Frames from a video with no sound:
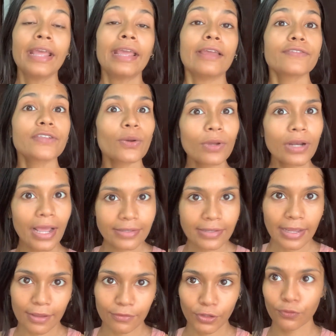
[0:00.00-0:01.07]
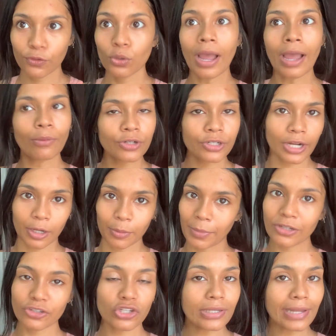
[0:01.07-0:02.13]
If someone has a heavier flow, I would
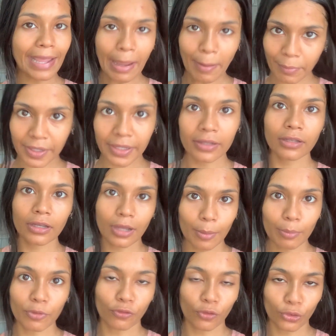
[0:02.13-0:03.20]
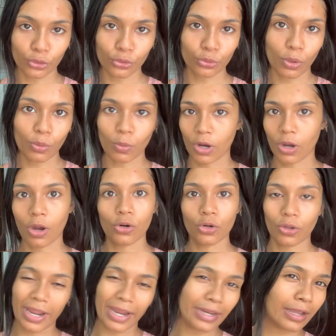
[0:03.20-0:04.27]
recommend just emptying the cup before you do a workout
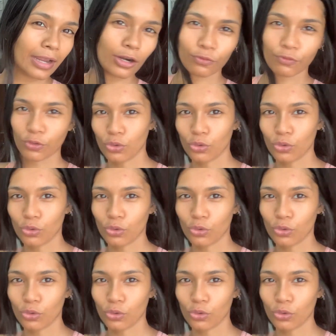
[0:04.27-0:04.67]
or any kind of,